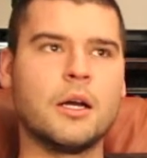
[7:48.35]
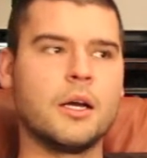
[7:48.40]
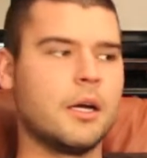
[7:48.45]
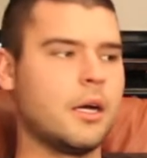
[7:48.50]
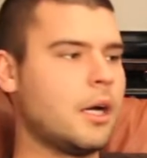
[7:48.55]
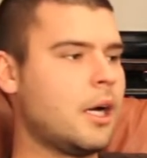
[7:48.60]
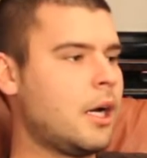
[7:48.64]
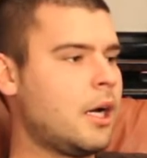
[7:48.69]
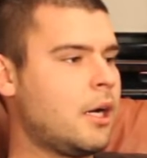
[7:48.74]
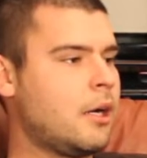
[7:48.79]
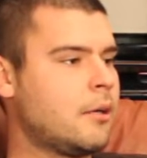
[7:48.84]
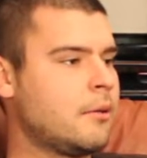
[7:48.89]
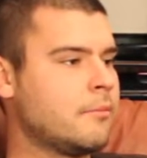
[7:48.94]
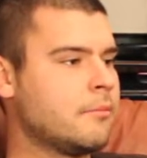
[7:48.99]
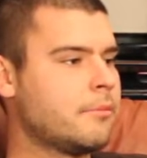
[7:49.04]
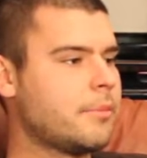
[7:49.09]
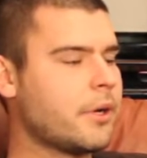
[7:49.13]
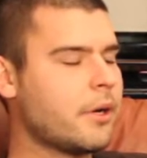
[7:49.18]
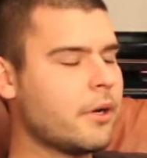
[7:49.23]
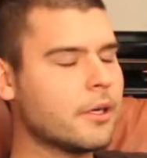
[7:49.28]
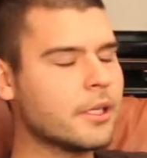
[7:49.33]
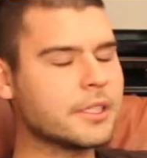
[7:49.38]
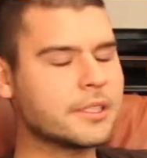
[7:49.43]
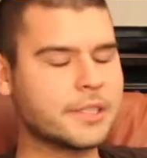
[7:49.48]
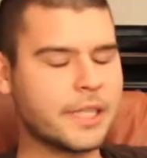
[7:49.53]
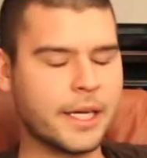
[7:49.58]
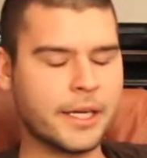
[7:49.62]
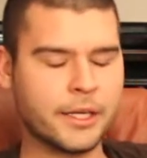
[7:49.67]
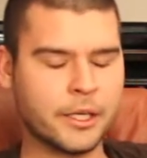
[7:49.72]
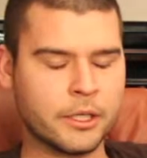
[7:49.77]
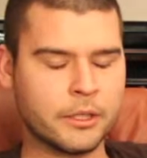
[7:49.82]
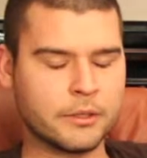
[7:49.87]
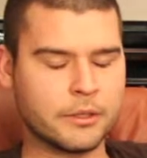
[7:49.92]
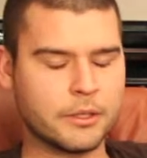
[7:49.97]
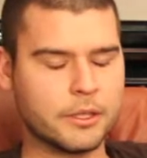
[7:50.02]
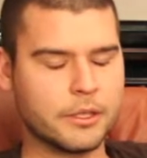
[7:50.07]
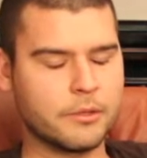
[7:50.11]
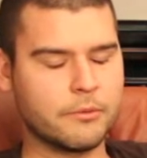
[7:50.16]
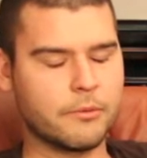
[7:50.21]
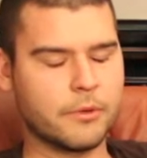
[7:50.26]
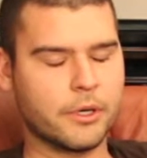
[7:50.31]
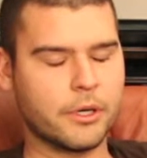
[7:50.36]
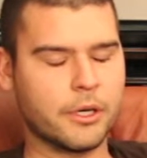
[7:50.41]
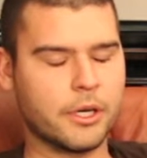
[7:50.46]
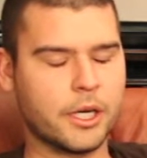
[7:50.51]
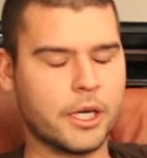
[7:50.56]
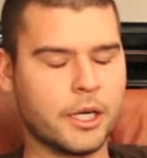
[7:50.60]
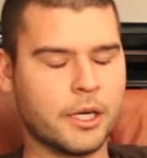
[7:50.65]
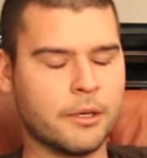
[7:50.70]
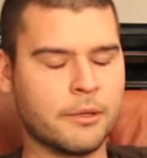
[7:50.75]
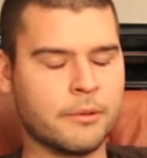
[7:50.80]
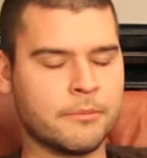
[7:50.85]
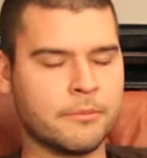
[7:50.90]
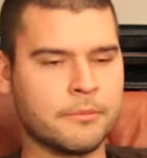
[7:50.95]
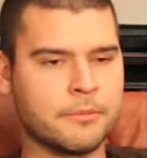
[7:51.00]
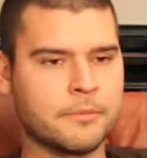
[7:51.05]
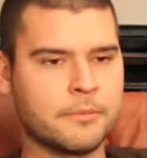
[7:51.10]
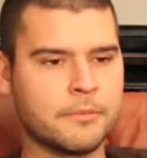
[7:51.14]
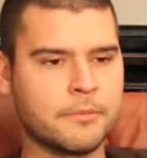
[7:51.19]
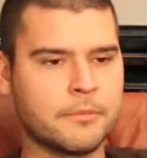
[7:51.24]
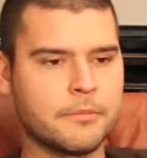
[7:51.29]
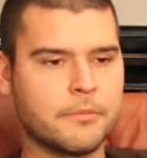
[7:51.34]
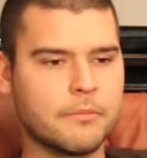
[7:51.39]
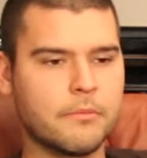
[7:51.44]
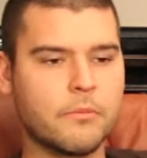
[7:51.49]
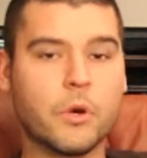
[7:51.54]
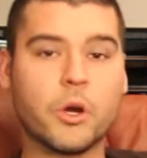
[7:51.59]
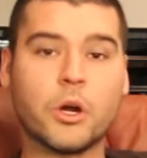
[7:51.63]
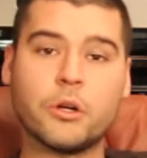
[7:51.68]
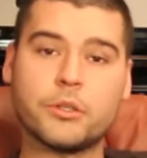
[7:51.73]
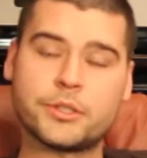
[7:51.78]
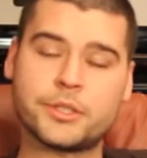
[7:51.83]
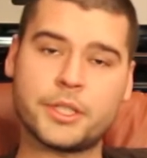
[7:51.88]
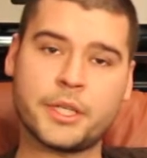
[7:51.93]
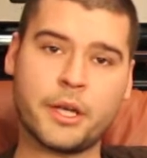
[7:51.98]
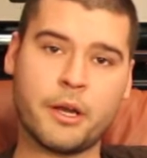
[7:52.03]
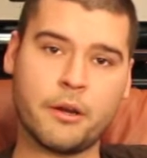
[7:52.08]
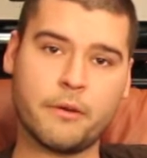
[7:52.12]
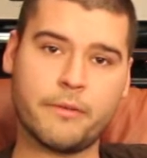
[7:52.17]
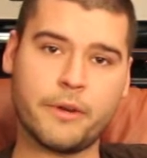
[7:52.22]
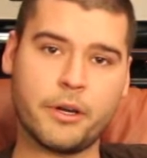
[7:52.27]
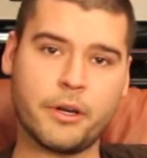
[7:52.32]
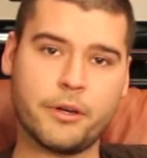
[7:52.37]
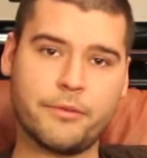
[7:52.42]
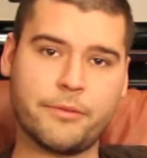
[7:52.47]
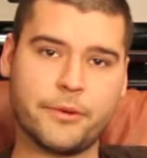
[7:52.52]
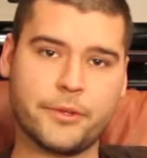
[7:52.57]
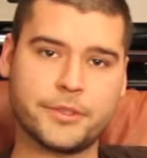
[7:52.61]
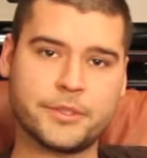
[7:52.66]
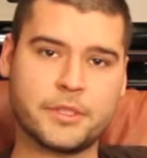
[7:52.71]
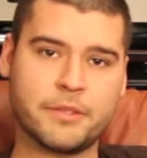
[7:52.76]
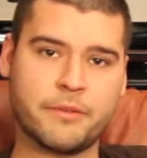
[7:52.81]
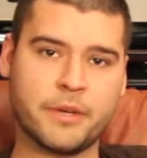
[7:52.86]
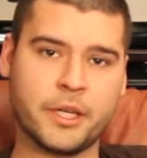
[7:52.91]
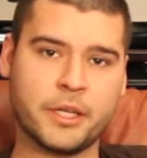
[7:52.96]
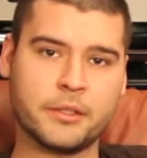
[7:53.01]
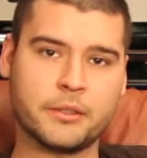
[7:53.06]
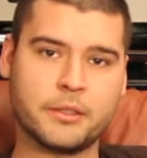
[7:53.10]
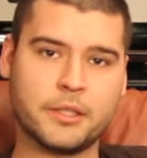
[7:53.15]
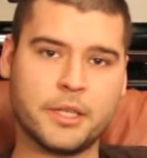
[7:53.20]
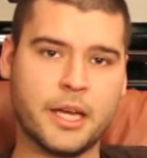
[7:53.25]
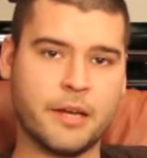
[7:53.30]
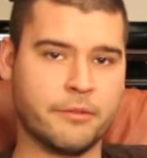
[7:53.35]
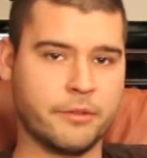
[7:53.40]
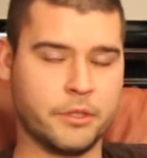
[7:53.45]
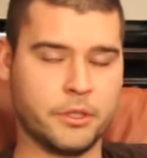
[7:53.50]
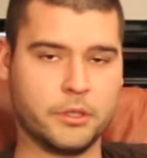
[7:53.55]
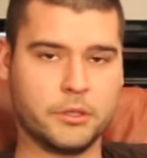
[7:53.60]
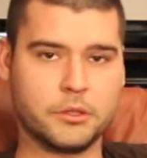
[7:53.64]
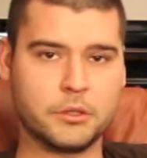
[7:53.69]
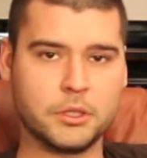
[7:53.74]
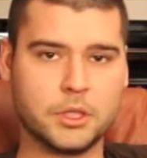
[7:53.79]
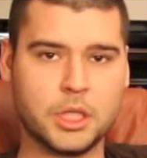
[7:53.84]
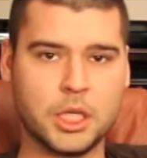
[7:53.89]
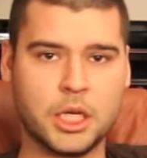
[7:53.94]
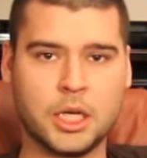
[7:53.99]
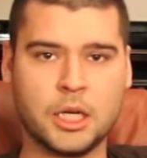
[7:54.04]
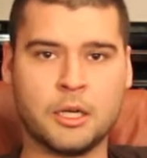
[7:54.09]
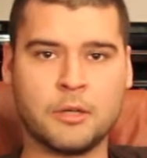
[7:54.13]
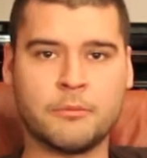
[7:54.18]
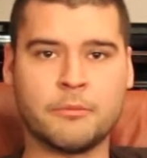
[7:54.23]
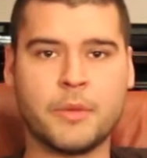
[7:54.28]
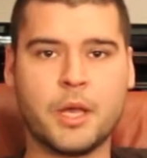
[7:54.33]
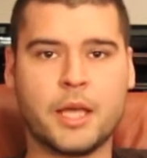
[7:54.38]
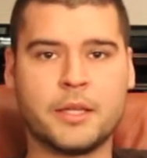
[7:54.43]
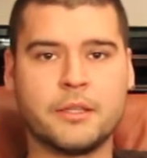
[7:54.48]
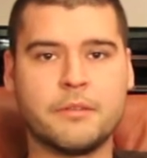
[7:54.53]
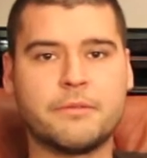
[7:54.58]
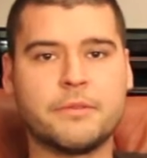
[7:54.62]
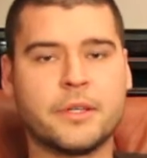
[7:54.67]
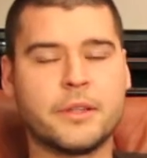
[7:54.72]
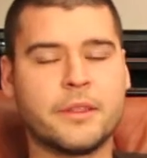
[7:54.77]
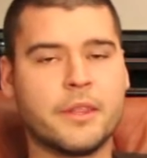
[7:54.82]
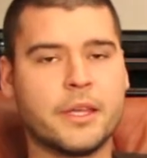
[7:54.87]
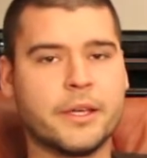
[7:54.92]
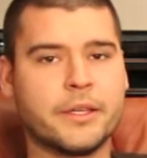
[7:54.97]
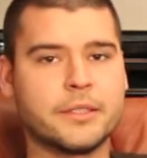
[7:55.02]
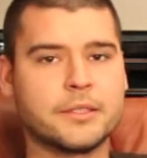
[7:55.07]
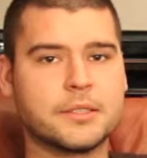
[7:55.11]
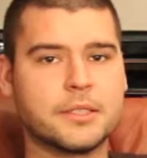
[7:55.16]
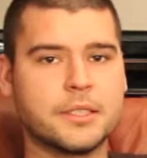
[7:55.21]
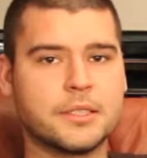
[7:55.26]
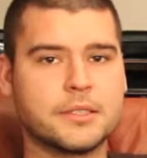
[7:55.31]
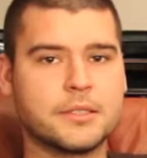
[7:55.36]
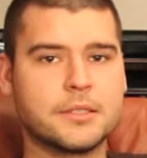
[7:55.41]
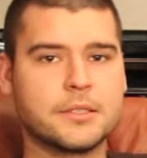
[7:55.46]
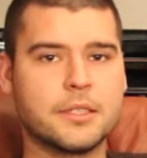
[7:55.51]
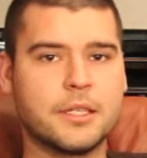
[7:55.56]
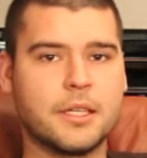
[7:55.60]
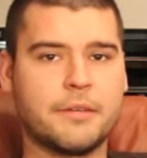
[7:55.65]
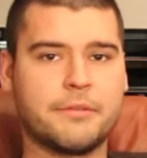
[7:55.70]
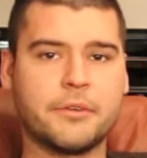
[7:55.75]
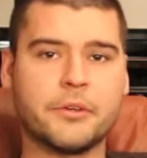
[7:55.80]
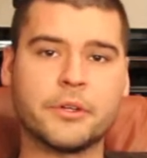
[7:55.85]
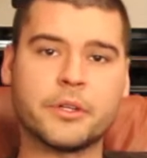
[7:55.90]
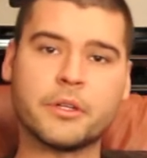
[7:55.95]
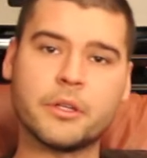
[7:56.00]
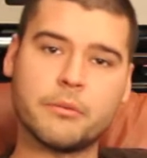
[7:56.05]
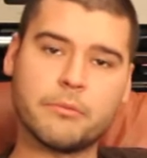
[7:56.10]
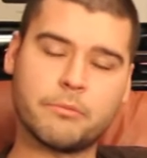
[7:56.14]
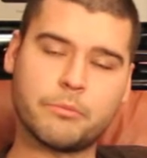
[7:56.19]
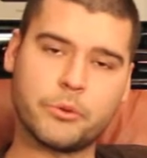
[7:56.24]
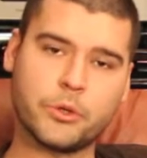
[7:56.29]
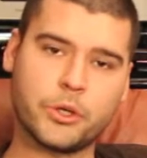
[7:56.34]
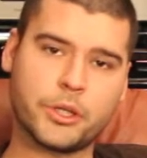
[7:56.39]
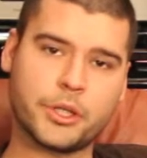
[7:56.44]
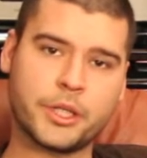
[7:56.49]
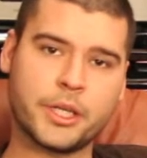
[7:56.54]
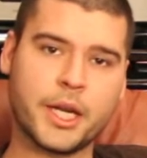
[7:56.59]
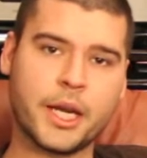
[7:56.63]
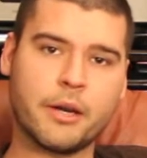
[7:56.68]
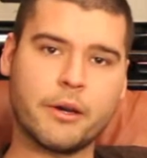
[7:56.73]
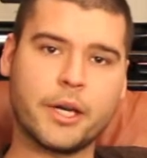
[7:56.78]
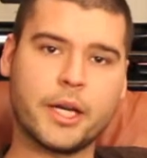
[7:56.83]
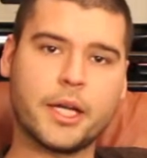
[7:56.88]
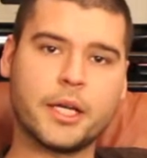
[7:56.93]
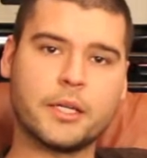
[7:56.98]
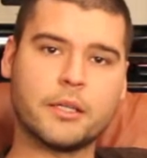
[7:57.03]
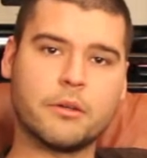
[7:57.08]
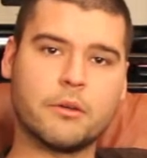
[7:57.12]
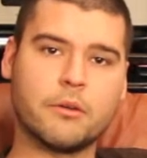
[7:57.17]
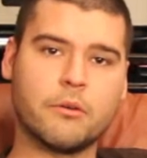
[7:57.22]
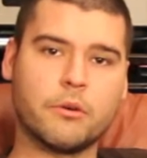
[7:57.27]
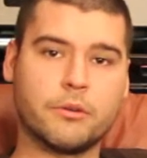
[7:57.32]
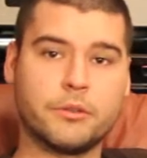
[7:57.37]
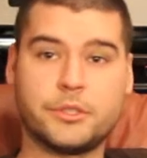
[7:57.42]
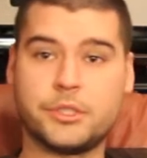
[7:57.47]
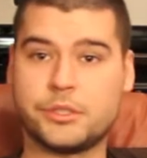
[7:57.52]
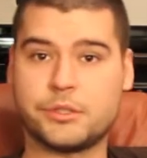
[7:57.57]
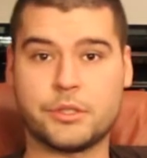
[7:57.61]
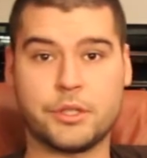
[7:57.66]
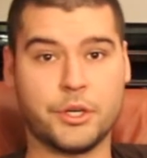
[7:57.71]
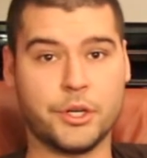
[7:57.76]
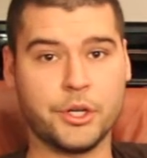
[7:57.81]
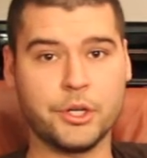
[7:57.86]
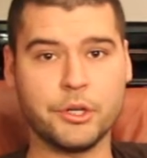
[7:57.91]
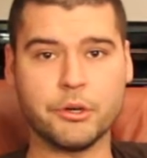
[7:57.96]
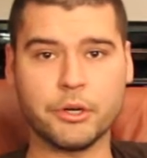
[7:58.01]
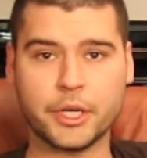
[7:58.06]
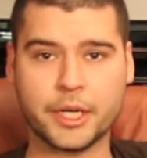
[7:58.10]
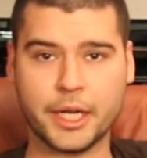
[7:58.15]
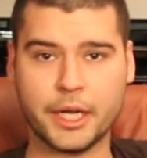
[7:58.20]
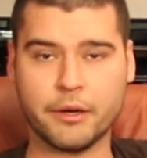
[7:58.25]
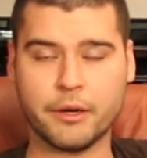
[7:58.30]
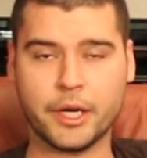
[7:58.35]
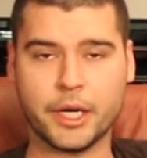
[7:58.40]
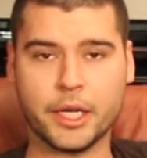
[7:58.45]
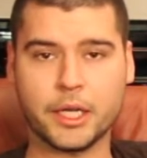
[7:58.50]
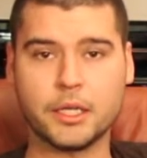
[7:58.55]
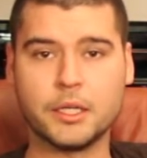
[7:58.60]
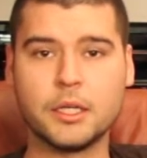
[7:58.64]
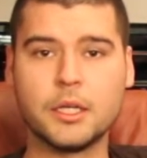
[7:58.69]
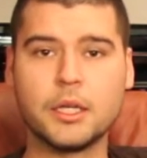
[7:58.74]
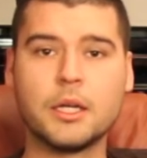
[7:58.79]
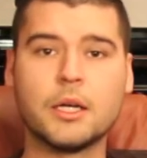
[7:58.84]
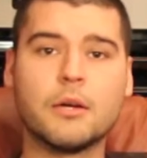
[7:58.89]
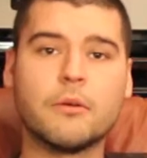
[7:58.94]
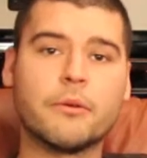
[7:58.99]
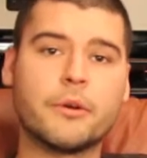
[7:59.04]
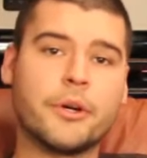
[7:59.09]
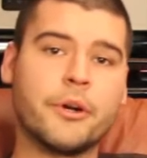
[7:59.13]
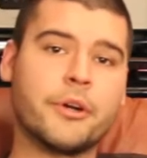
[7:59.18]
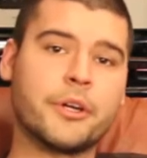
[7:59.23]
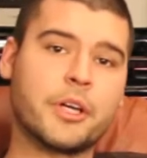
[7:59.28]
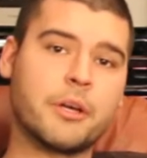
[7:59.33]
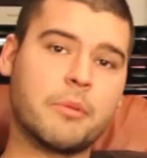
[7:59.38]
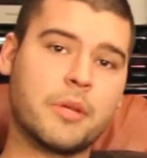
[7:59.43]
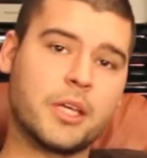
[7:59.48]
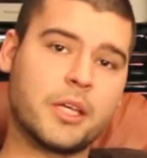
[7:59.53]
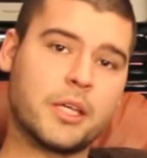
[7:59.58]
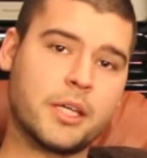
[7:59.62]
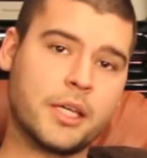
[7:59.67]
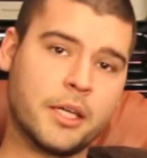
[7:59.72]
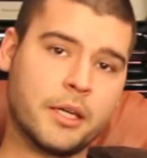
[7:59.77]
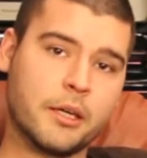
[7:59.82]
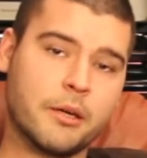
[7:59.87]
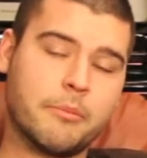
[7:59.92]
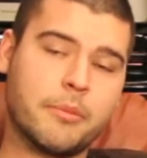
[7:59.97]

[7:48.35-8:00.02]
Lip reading: But on a side note, we're hosting our very first event ever. And the fun thing is, if you're in the Brooklyn area or just the New York area, we're going to be here.